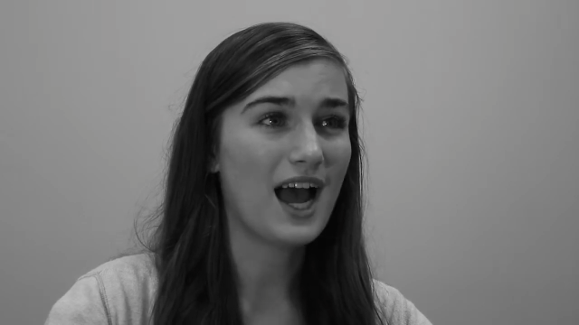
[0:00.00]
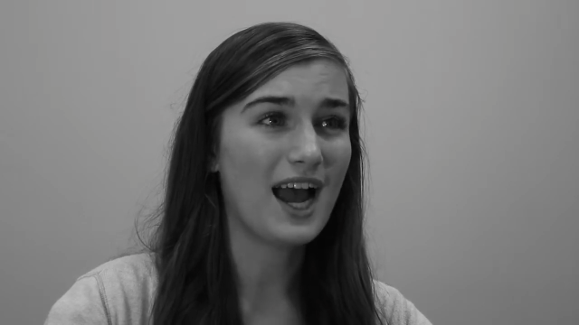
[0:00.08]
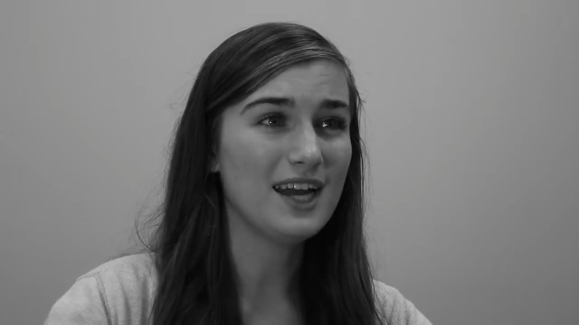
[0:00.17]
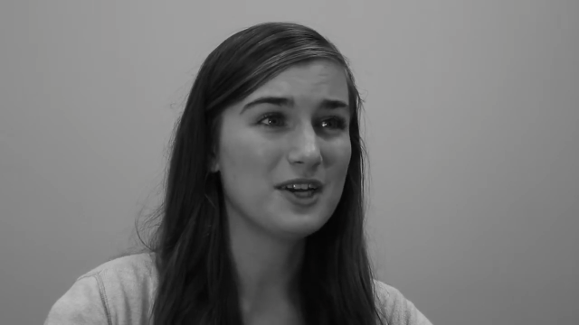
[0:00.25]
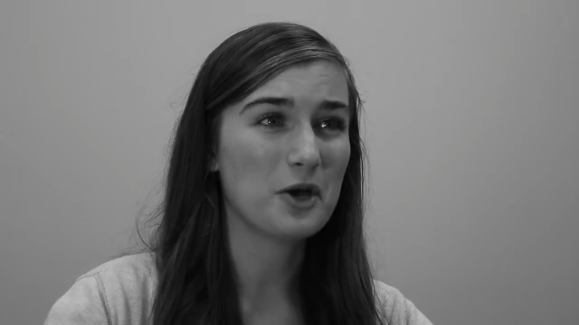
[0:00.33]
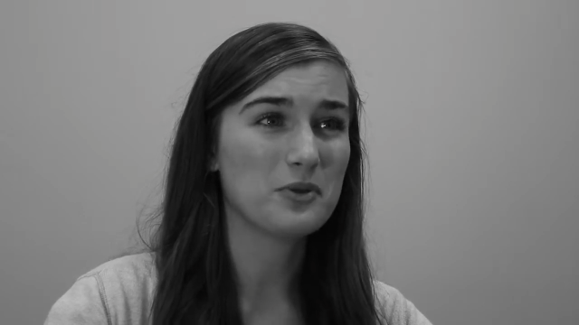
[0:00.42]

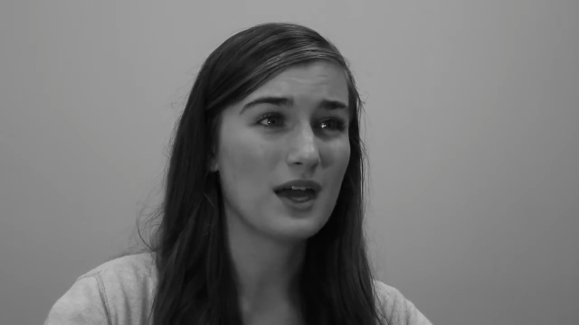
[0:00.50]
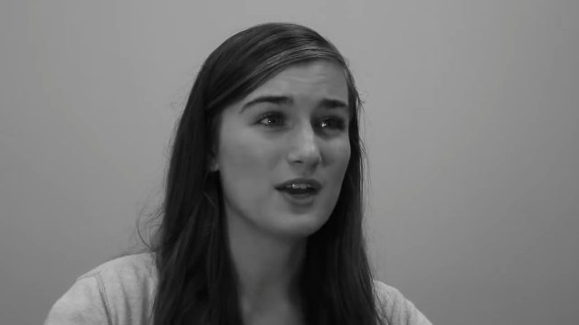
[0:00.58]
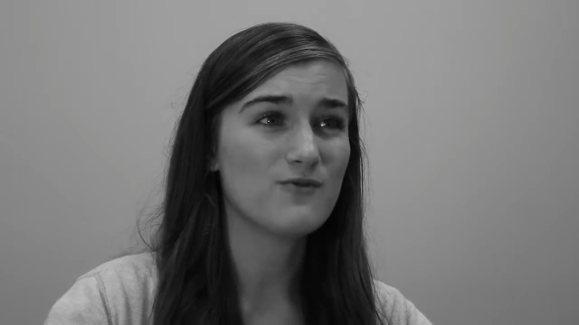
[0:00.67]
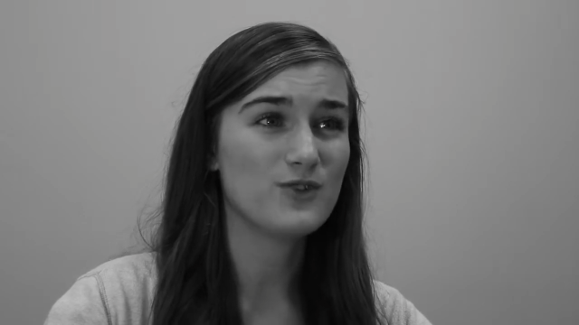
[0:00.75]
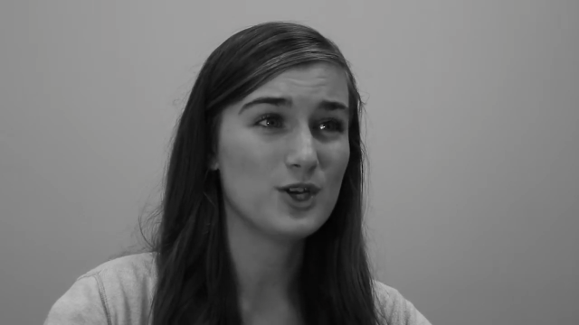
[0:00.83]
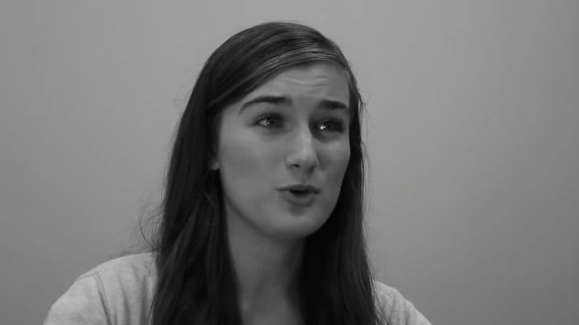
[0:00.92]
I know that
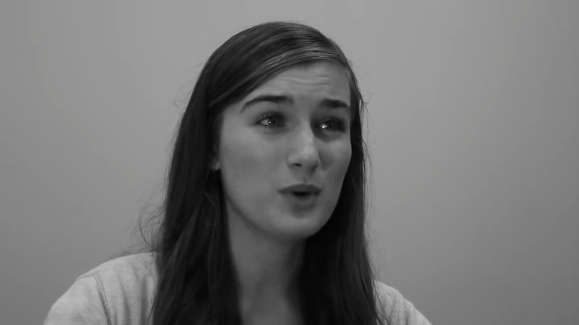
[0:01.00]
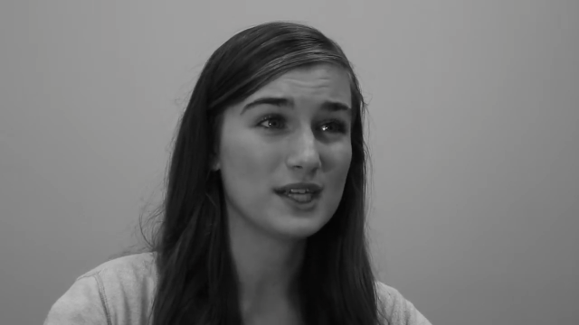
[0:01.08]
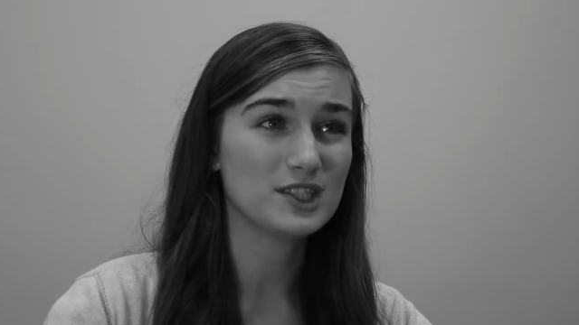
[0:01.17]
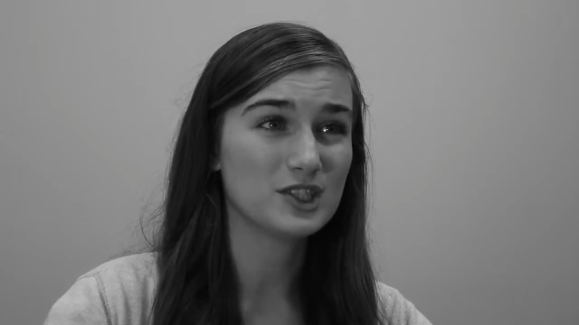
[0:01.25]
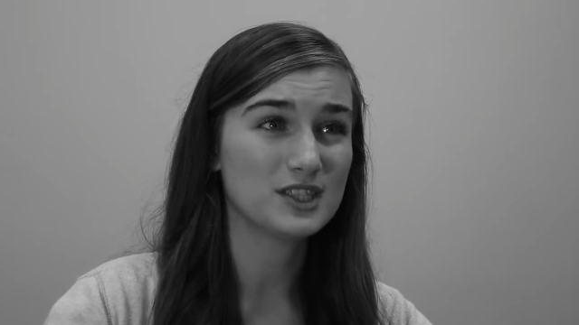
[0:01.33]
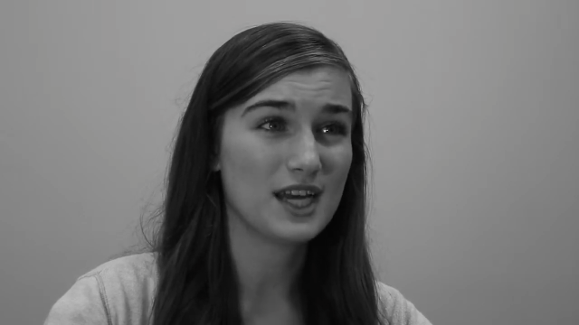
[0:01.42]
if you
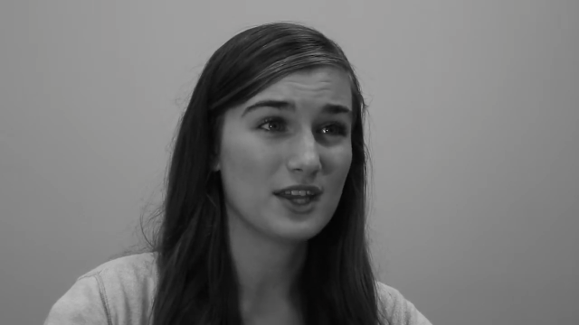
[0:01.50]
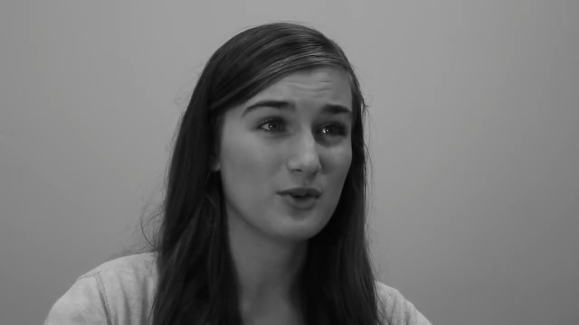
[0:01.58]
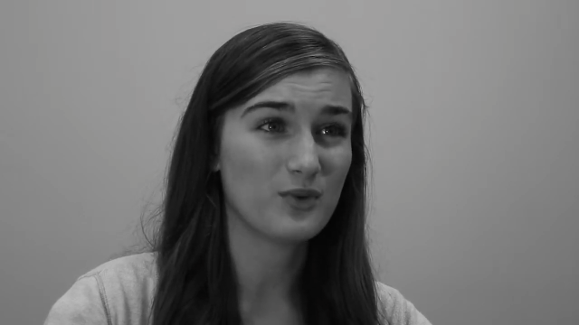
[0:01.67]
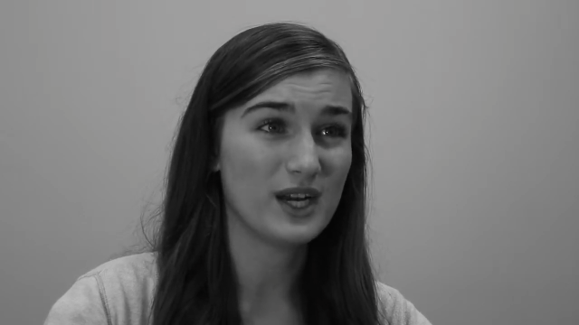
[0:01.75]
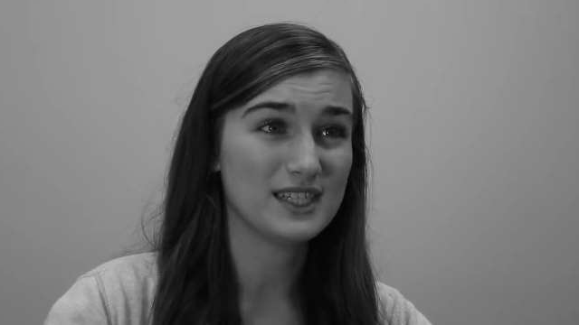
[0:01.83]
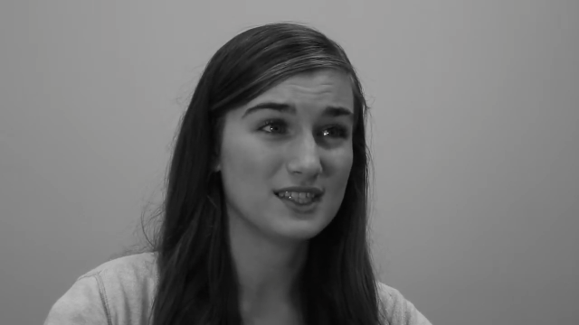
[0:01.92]
understand
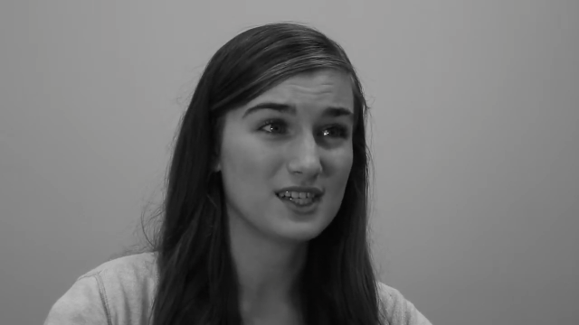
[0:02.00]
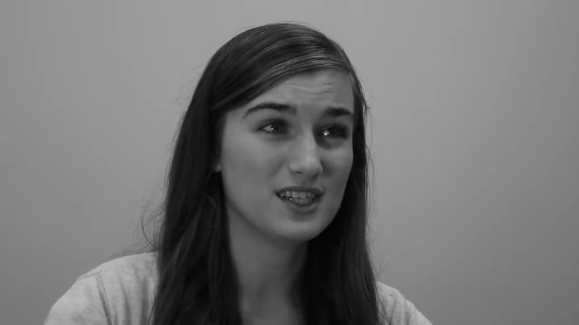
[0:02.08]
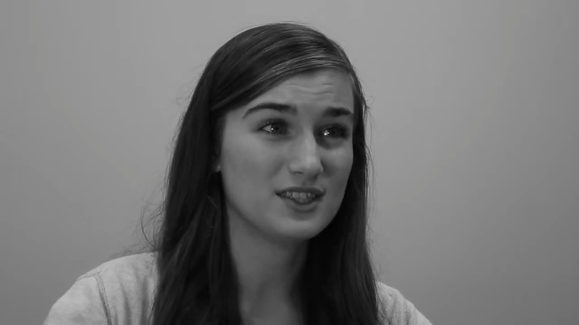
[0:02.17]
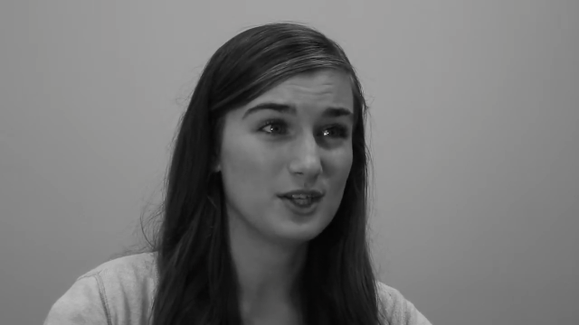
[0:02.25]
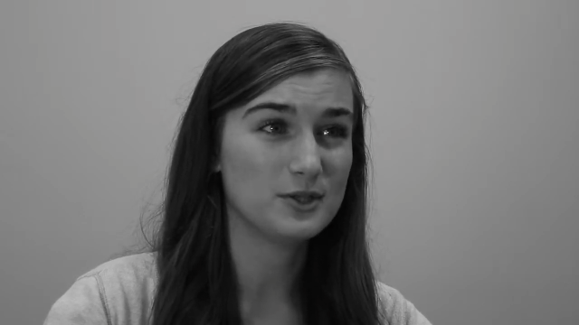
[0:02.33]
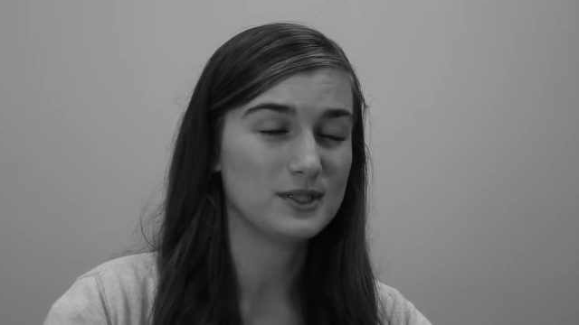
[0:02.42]
the risk
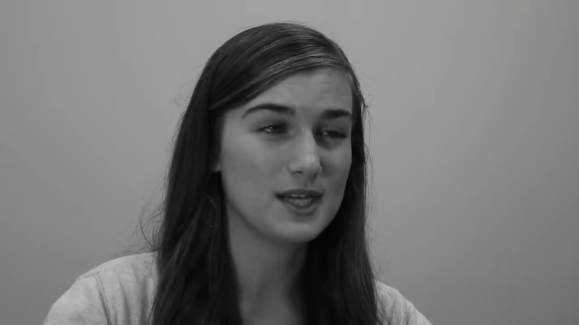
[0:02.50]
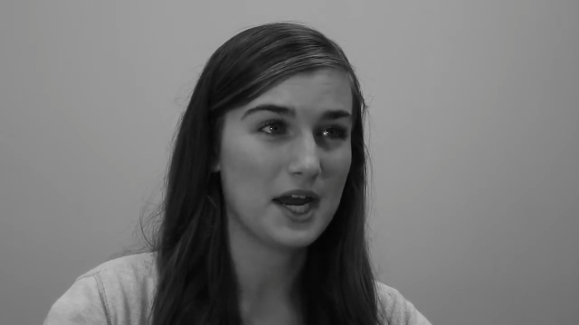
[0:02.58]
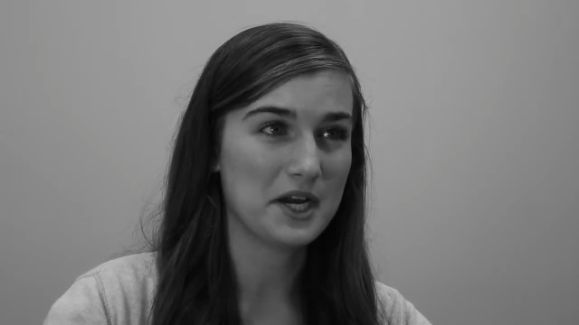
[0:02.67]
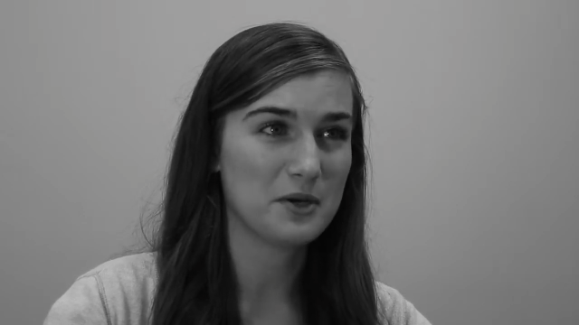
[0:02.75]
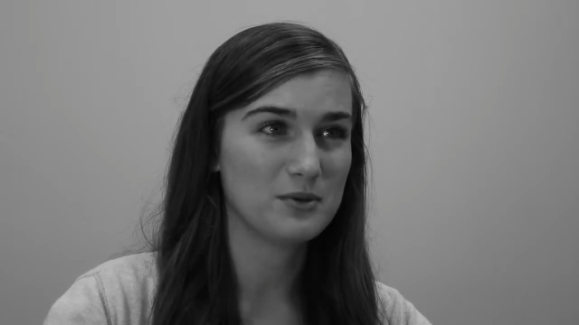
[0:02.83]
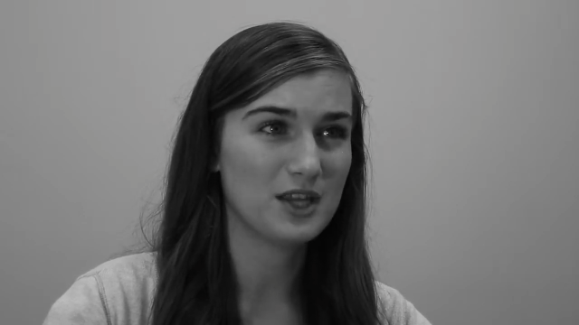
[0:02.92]

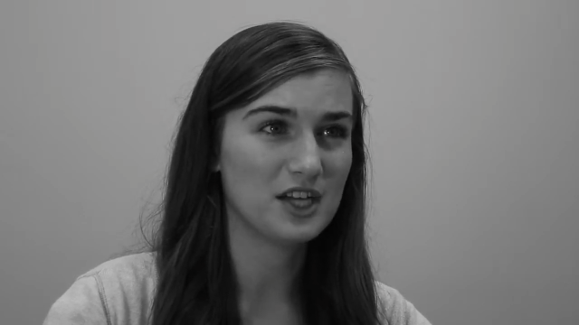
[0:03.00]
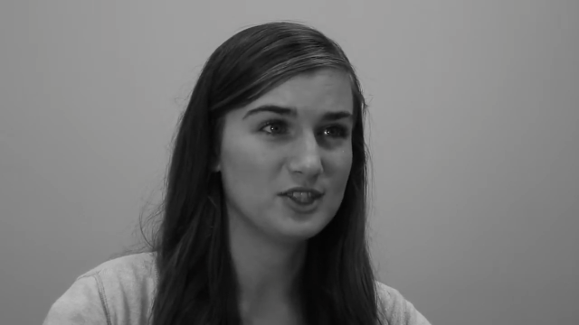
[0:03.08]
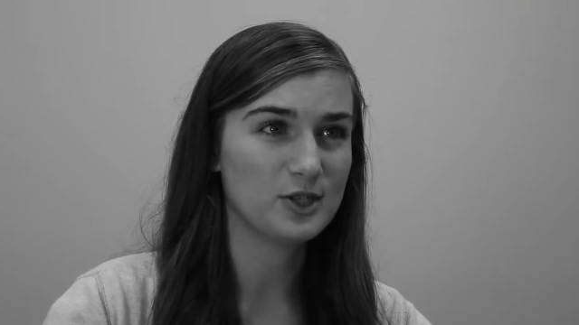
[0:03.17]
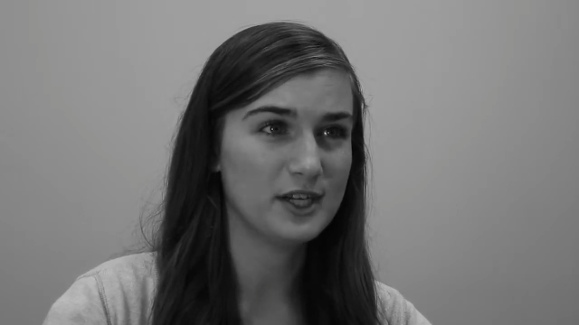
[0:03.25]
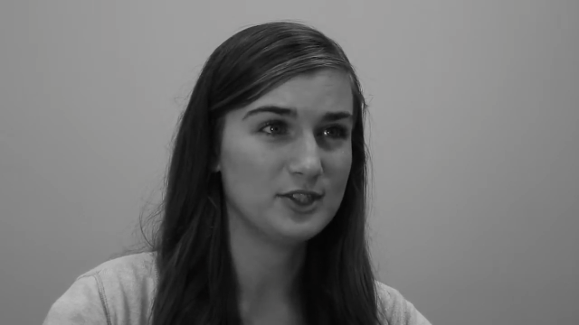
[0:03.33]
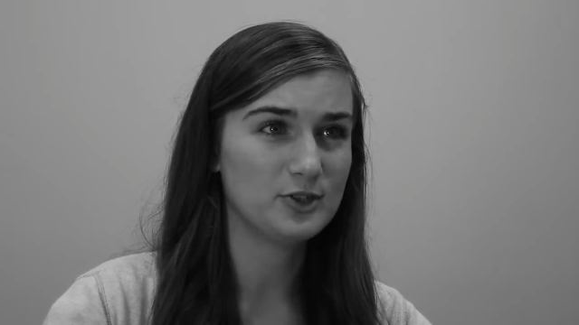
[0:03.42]
associated with
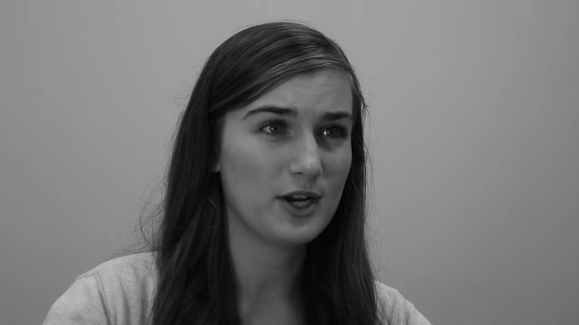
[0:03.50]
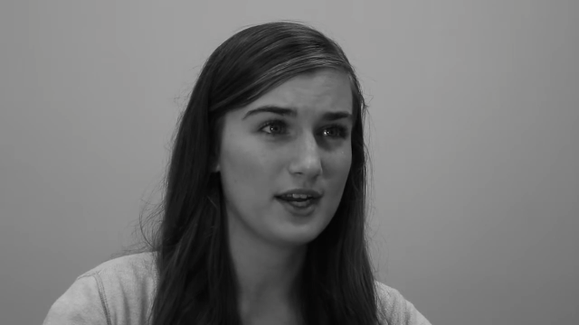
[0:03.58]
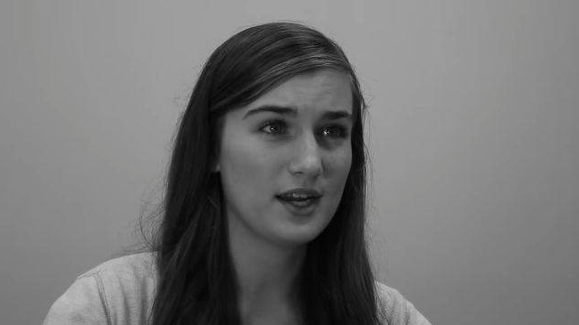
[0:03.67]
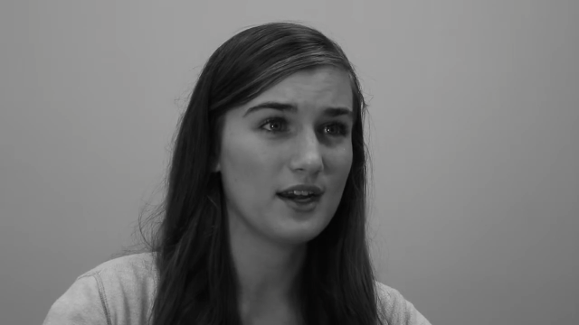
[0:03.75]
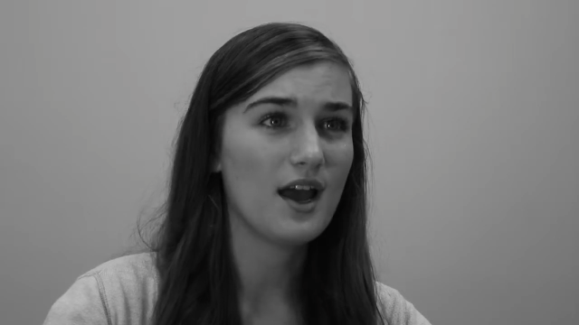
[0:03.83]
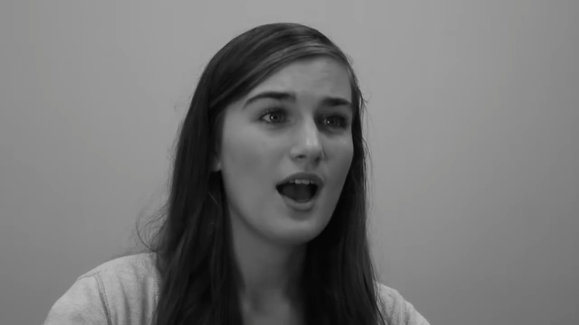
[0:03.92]
underage
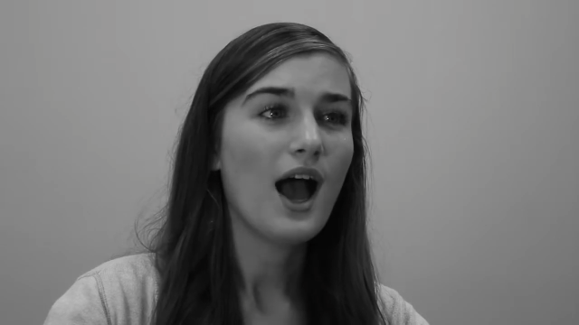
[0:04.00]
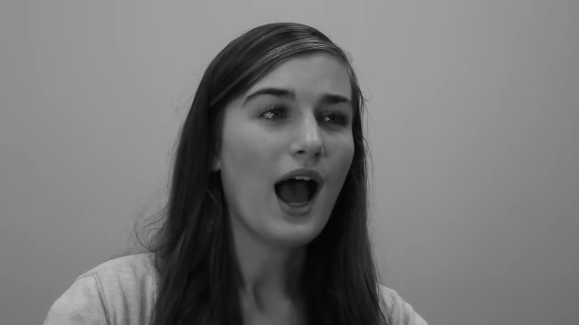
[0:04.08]
drinking,